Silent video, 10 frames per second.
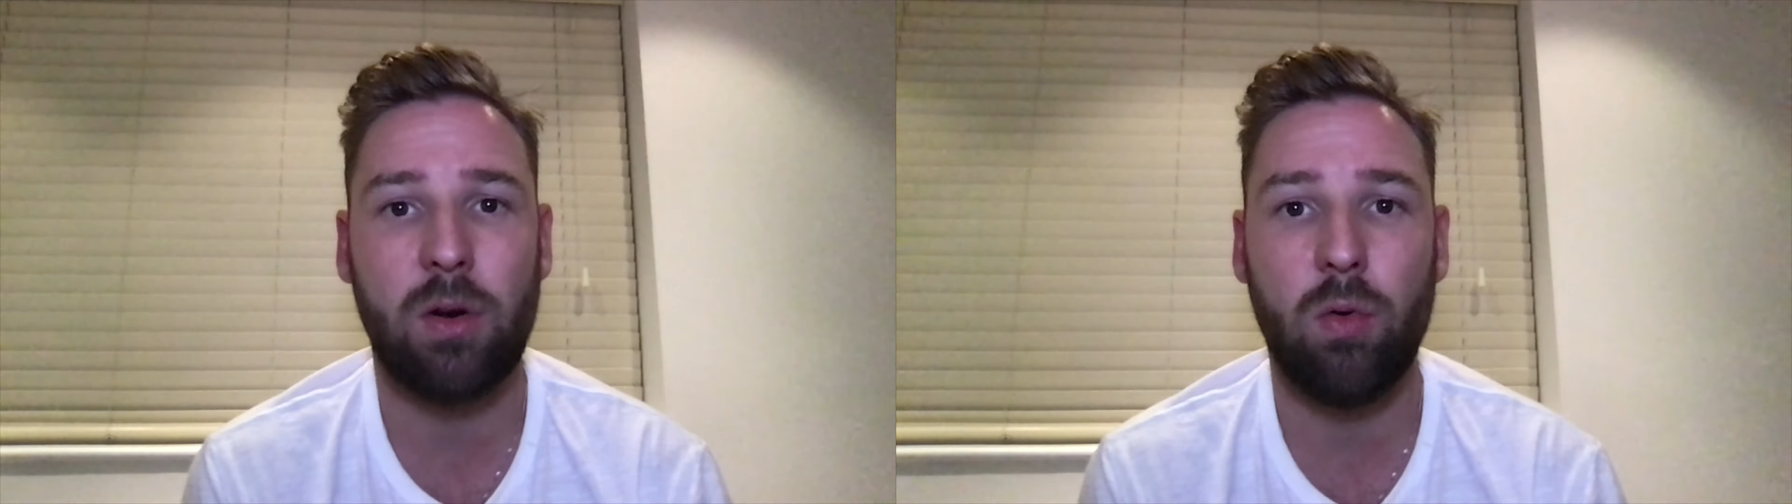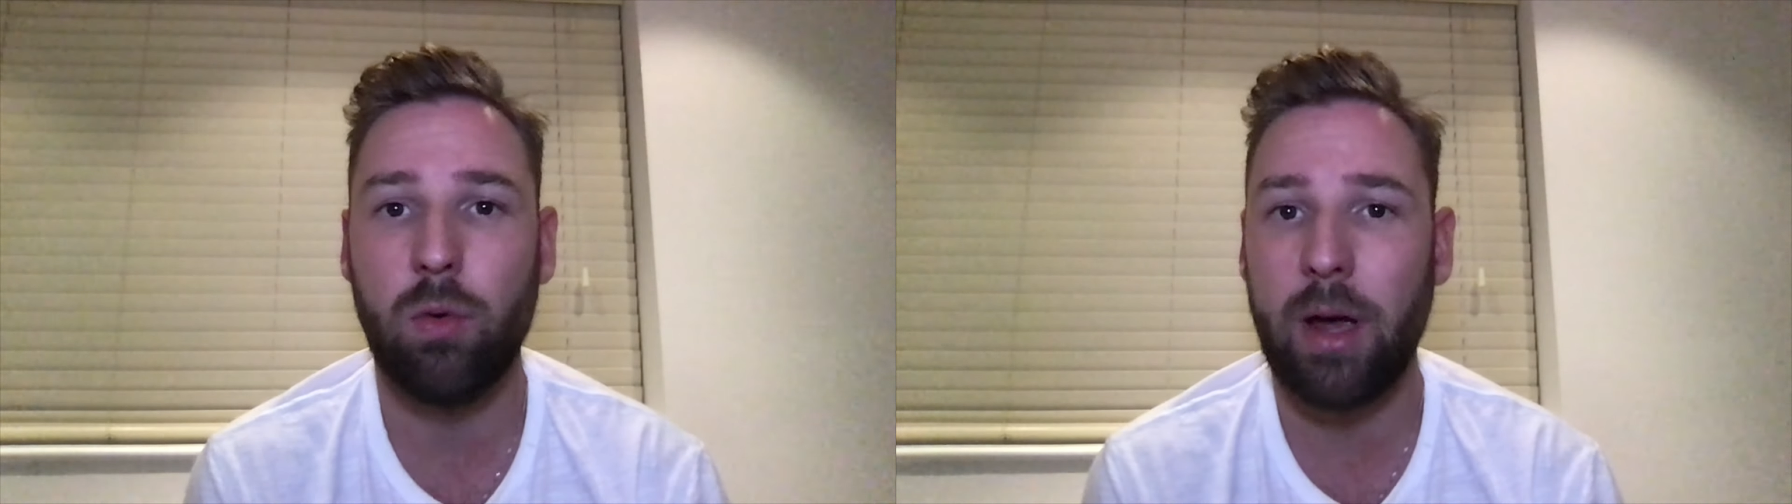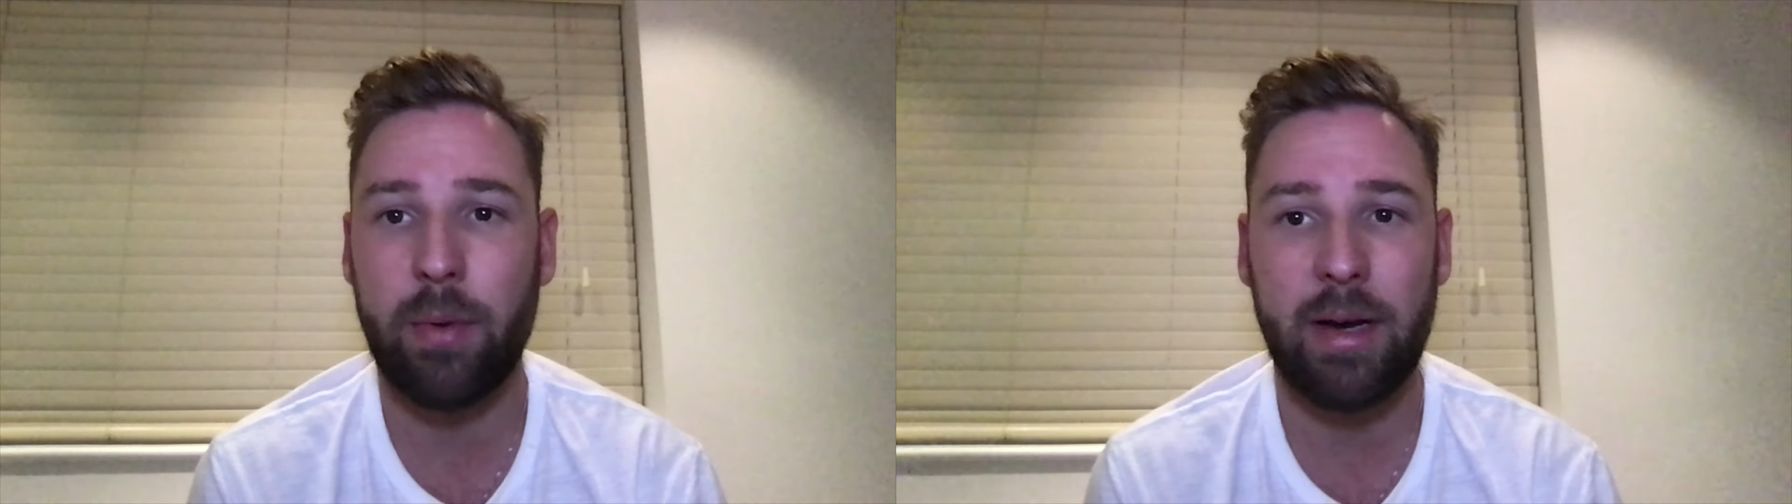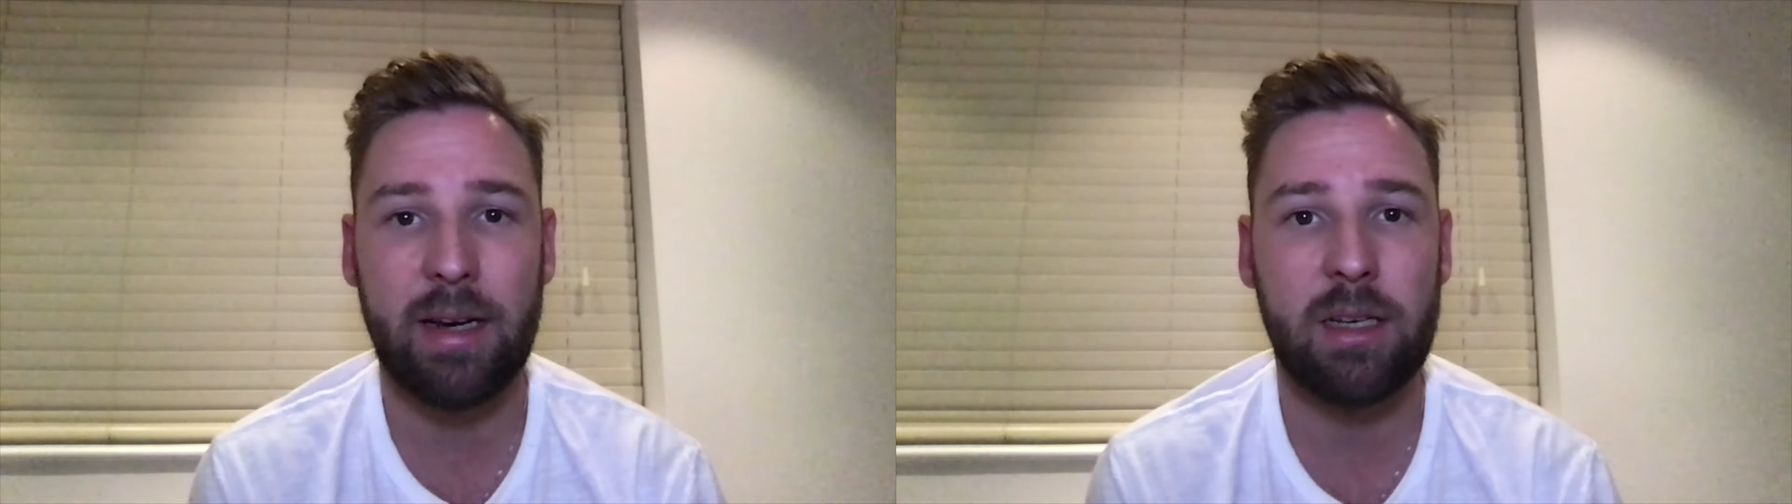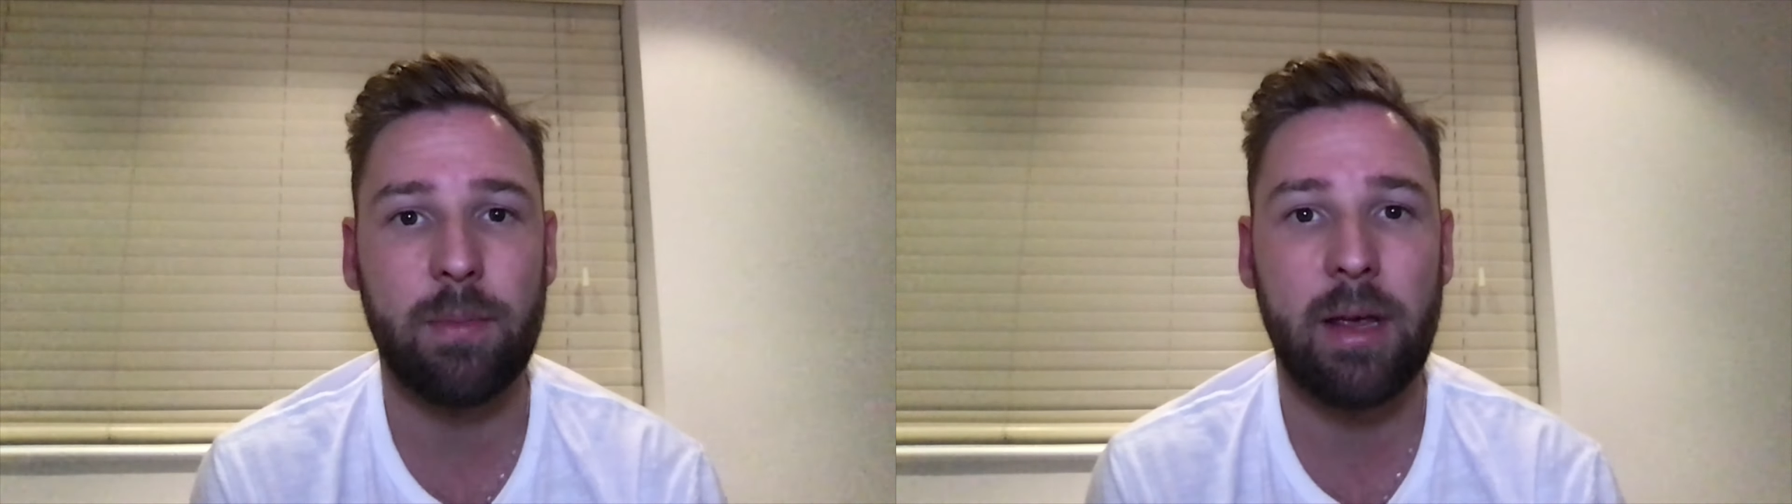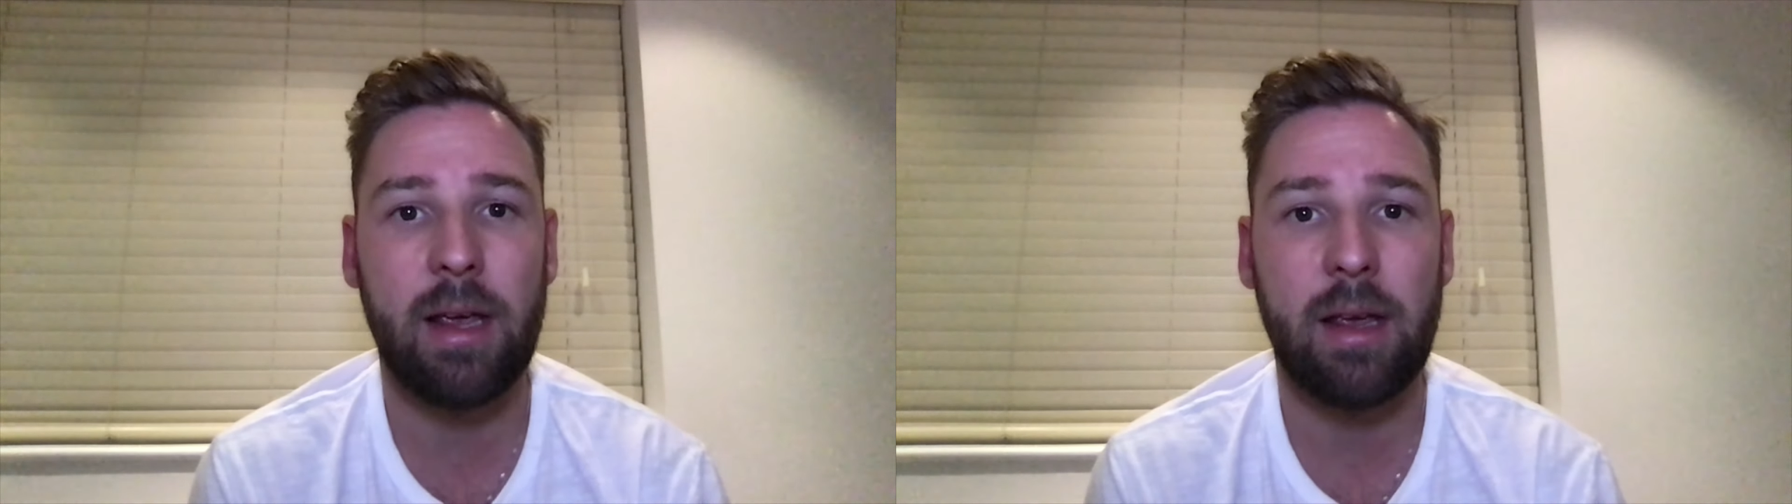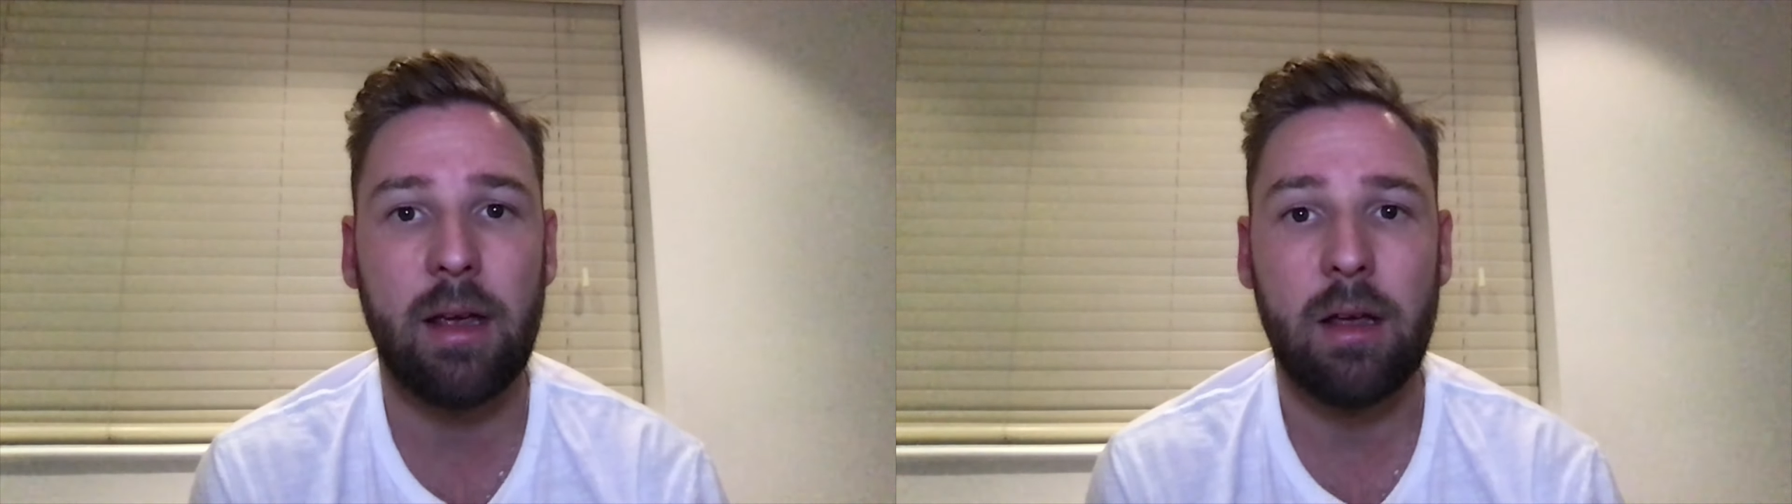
all the way we needed to be.